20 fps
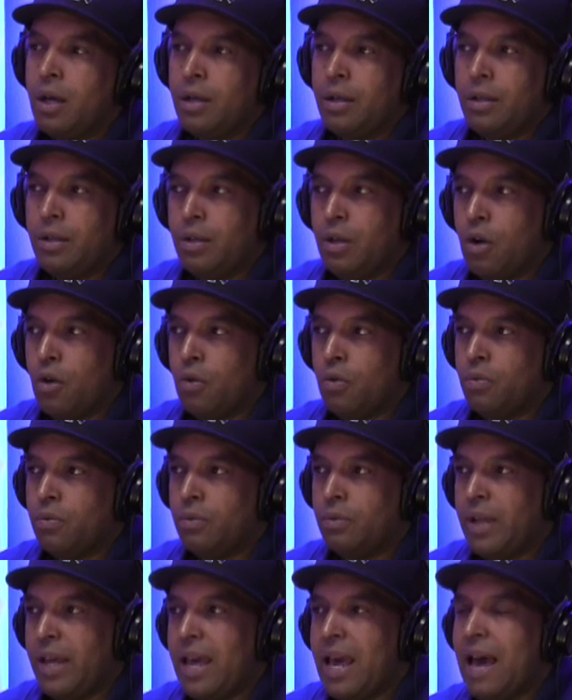you know,
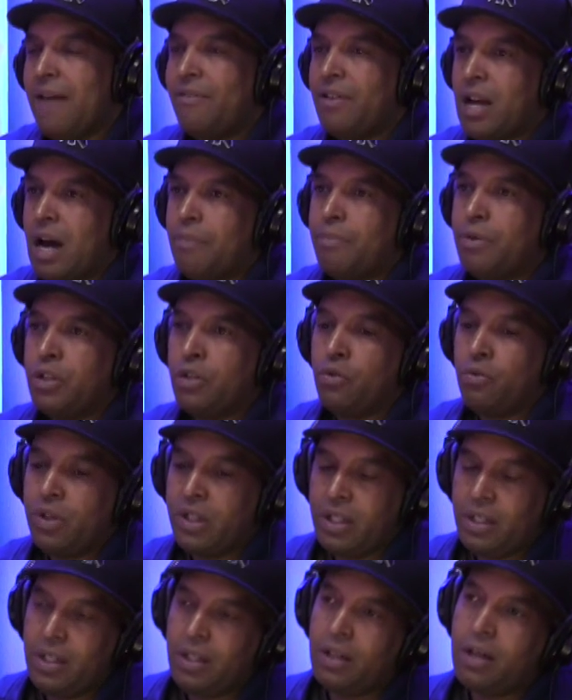they have an
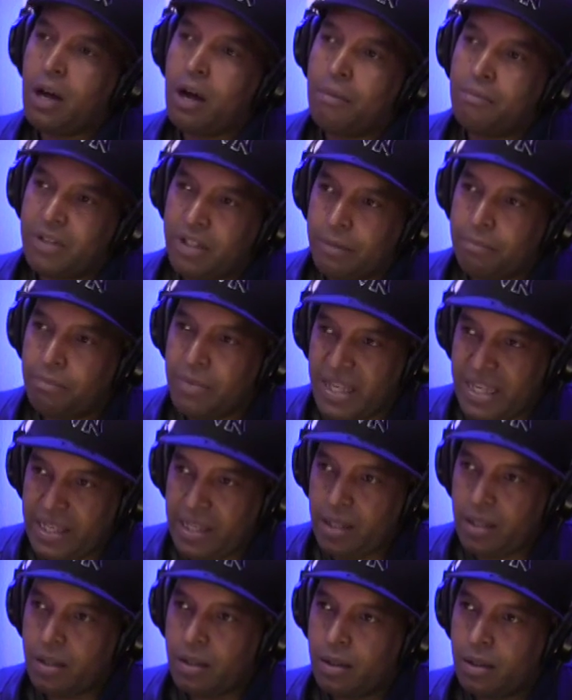opportunity to come to
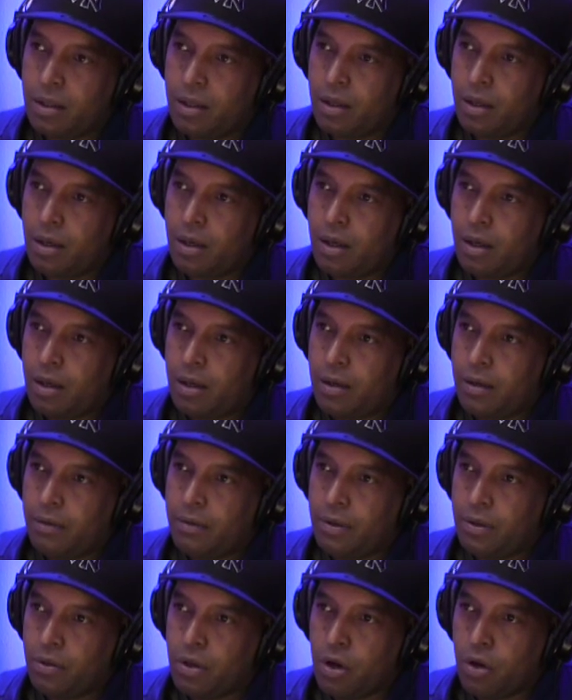me,
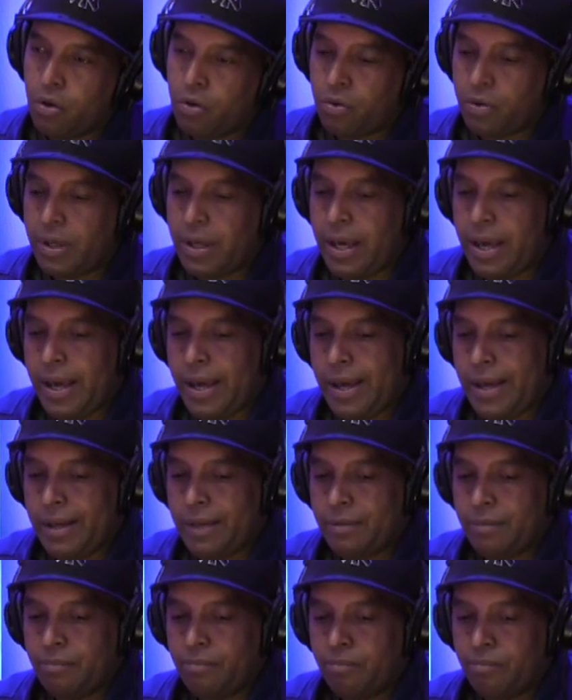you know,
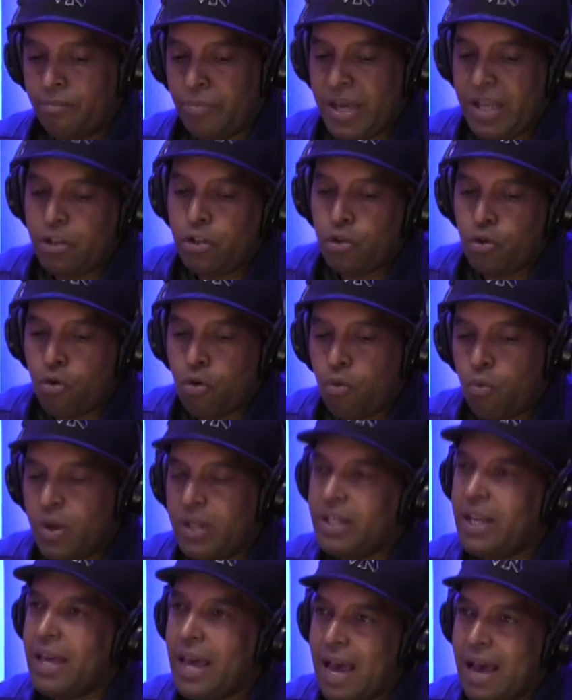and based on
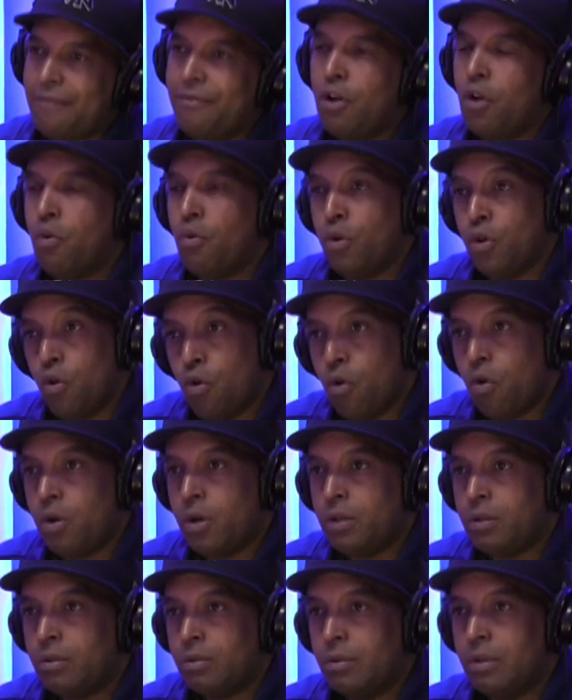what they have going
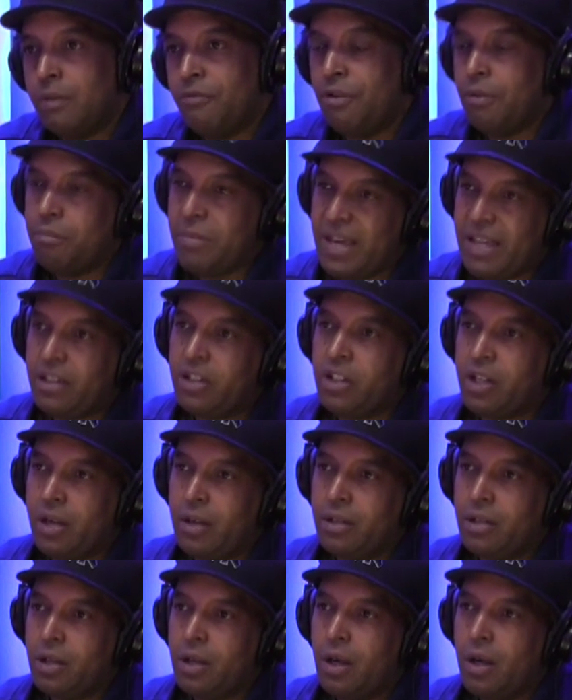on, if it makes
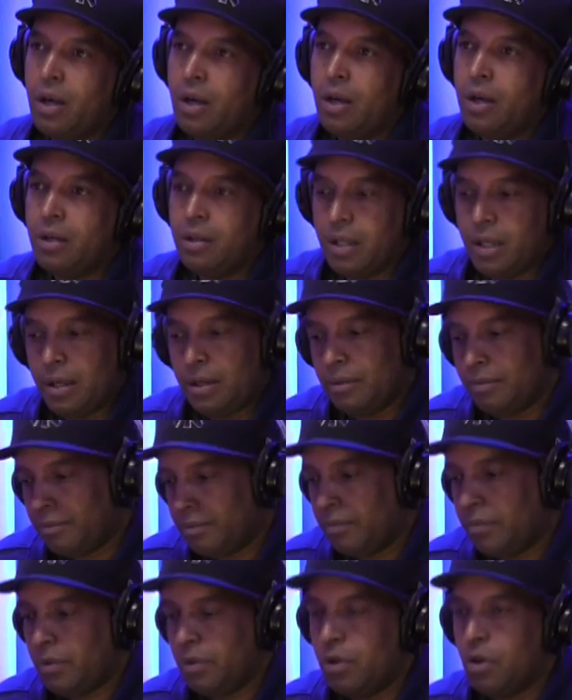sense, then,
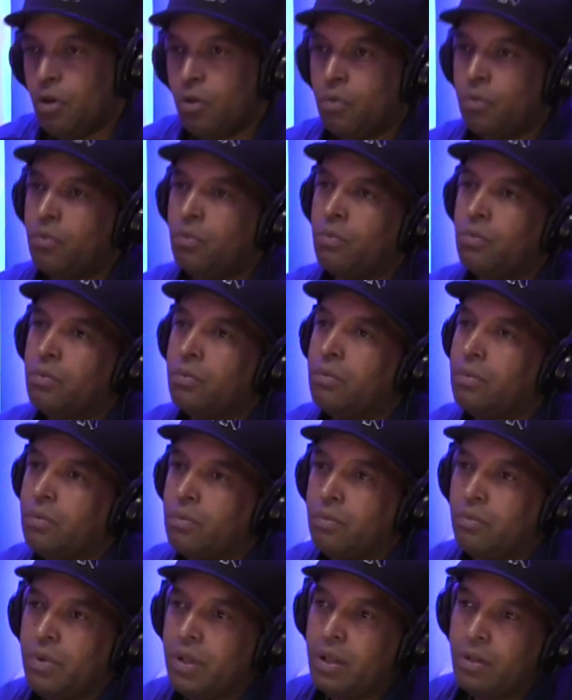you know,
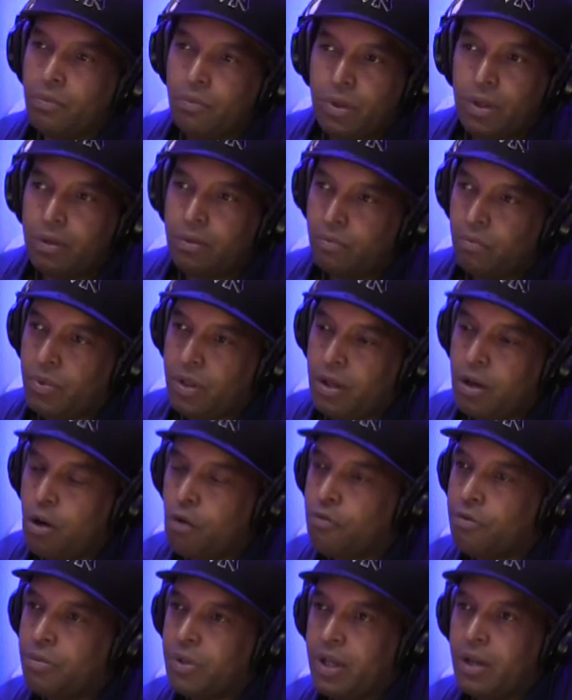yeah, we can go from we, there. We can go
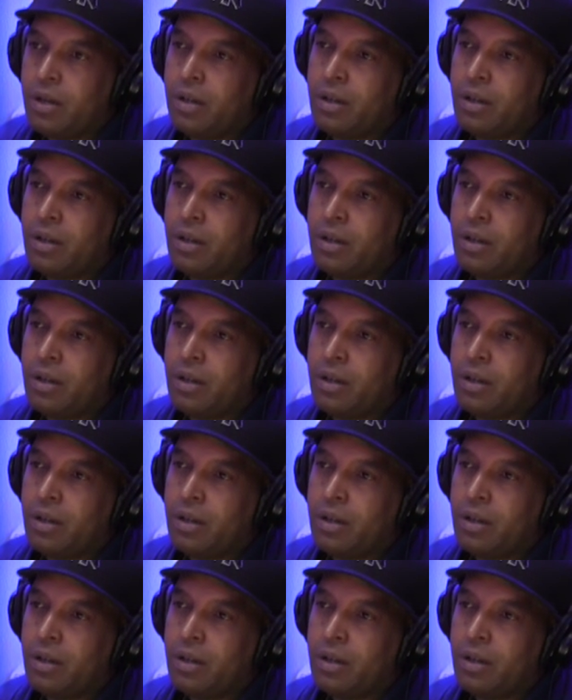from there.